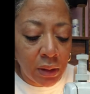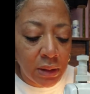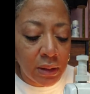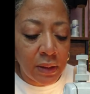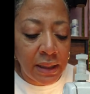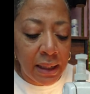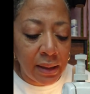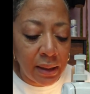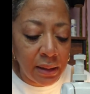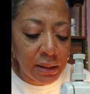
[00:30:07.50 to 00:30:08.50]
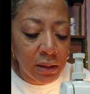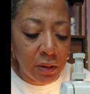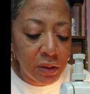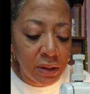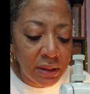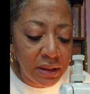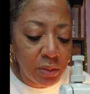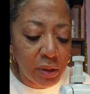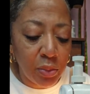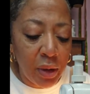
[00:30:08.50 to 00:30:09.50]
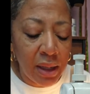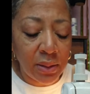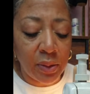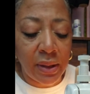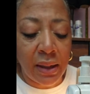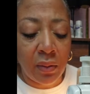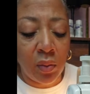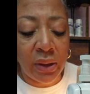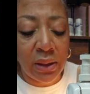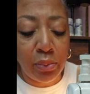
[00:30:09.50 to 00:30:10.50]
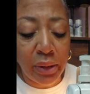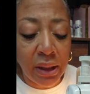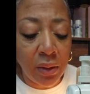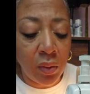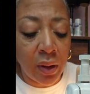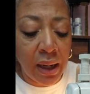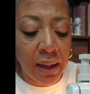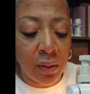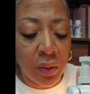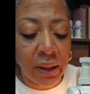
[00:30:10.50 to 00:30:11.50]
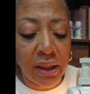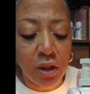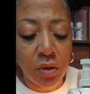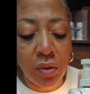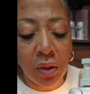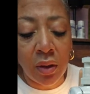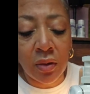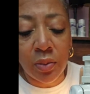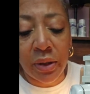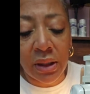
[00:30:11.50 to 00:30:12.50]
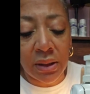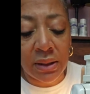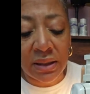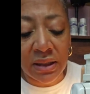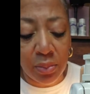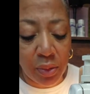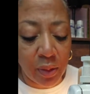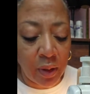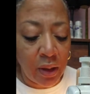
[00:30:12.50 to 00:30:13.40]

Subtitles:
so that I can get as close to the zipper as possible. Now, with the bead work, I don't want to get too close because the zipper,